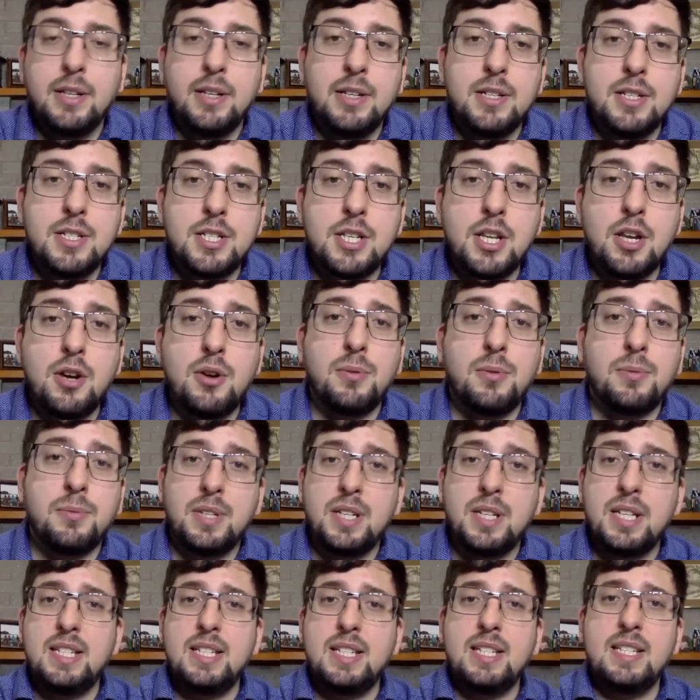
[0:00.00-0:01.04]
So
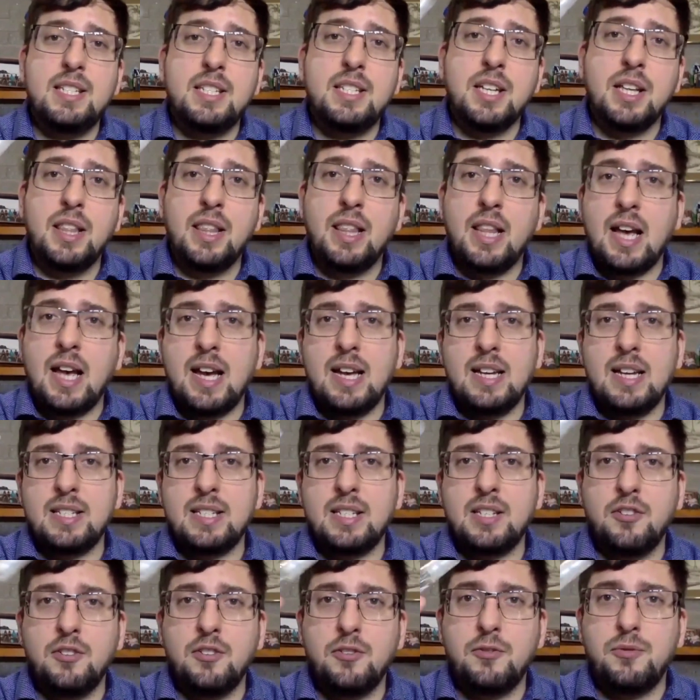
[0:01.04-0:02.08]
this is the
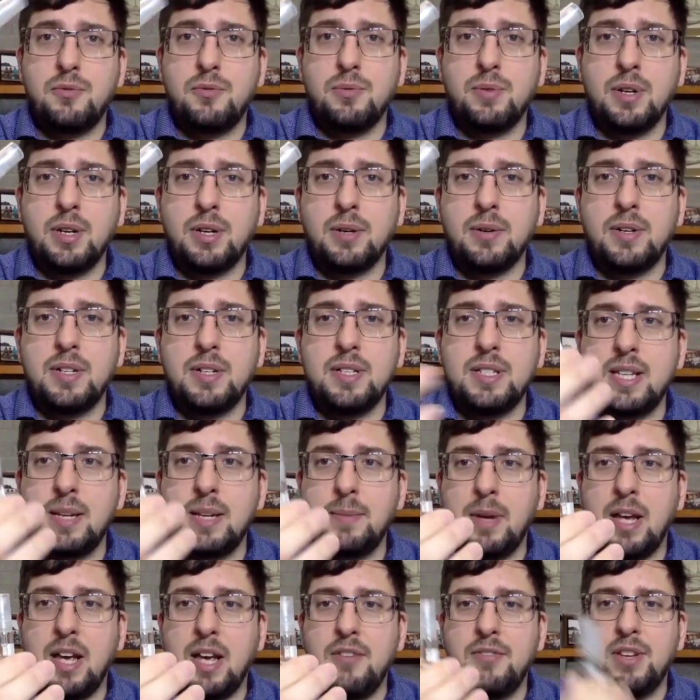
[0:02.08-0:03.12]
last fragrance
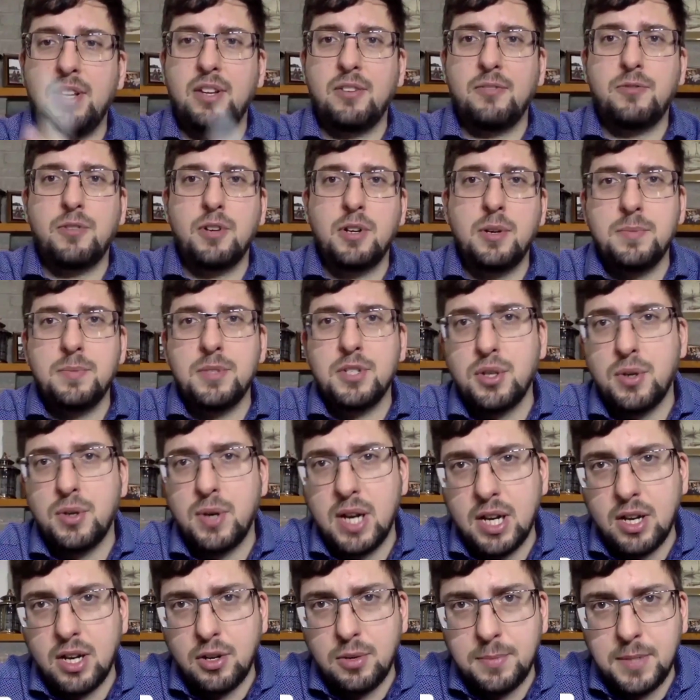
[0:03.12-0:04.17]
I'm having from
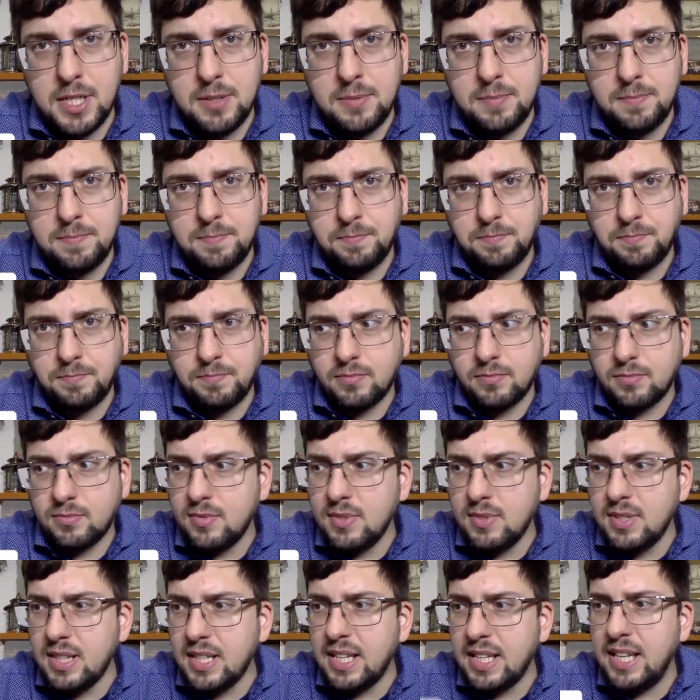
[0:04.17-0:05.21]
Zoha Aroma
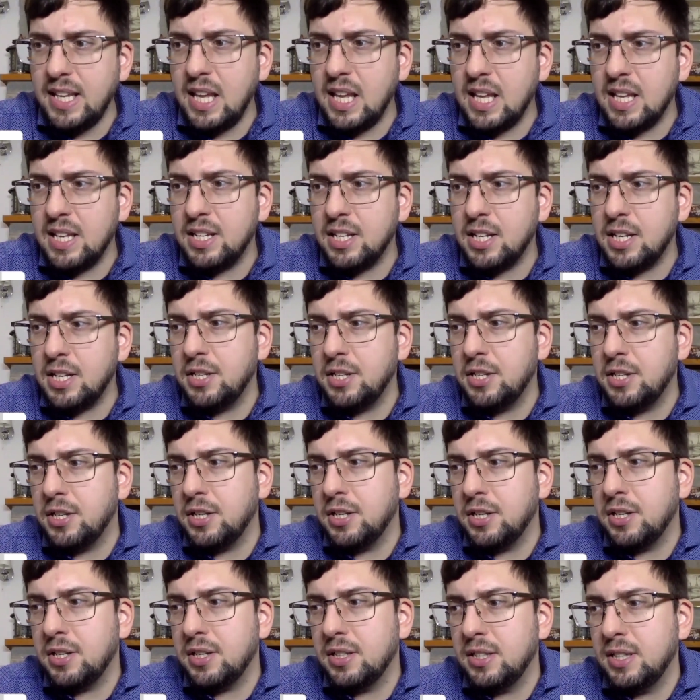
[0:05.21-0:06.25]
in
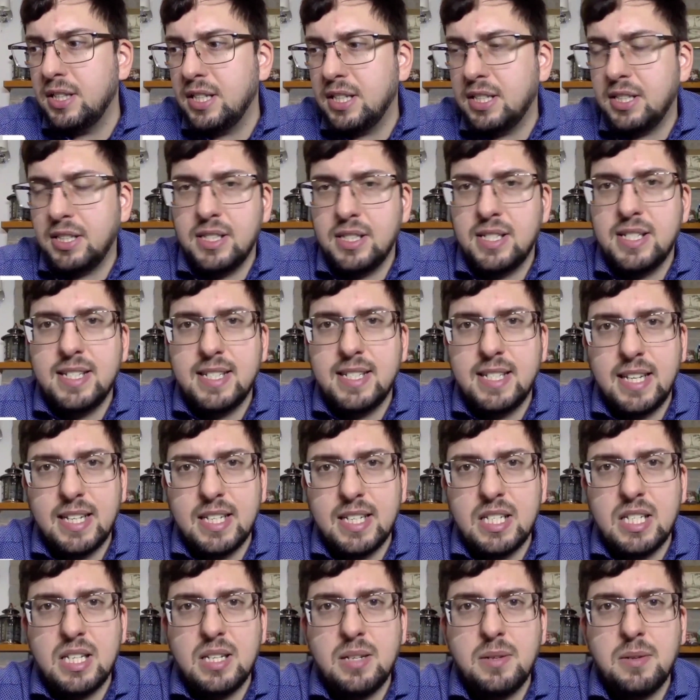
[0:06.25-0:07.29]
the little
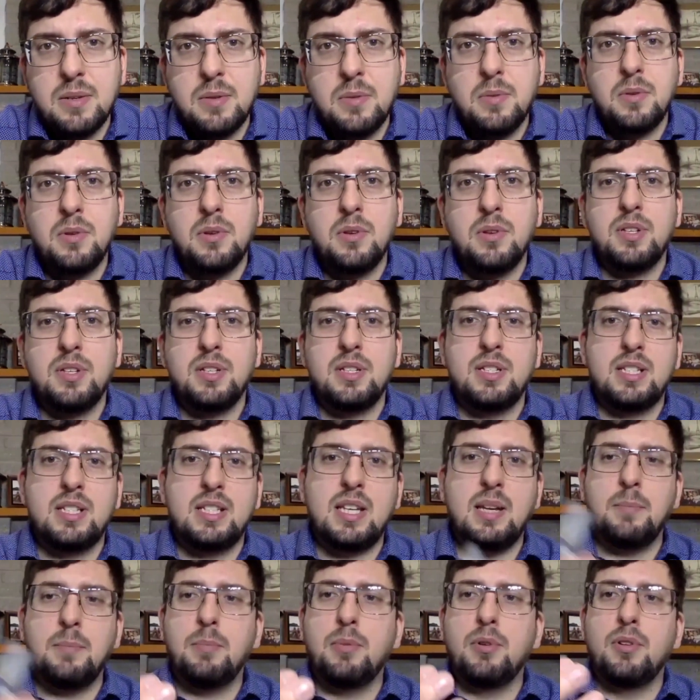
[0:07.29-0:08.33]
6
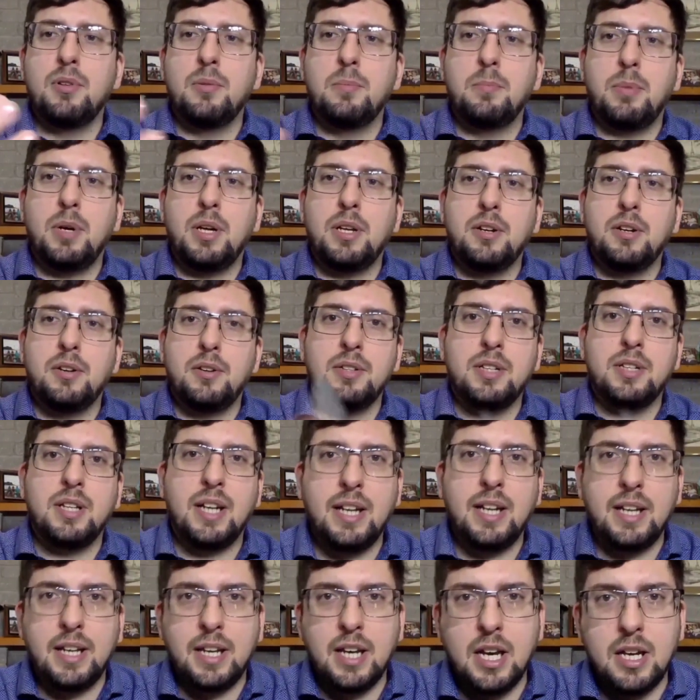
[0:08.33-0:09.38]
sample bundle
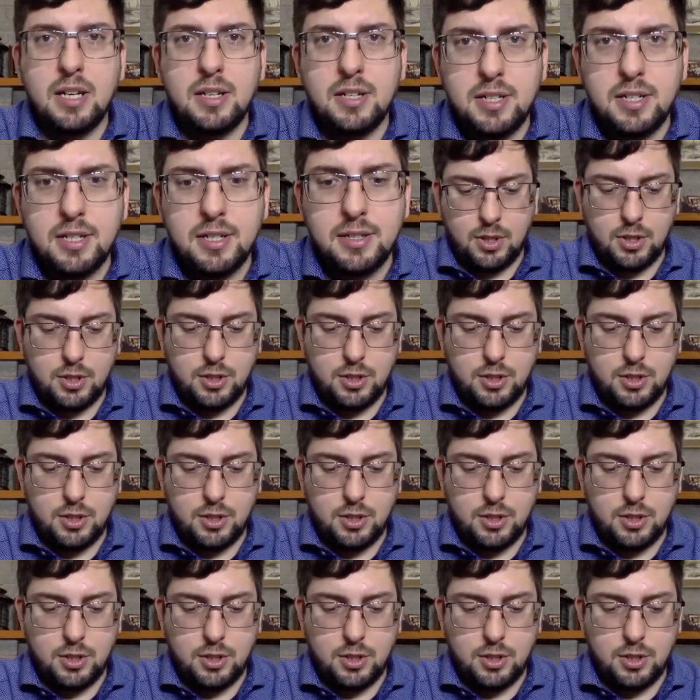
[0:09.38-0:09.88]
that I got.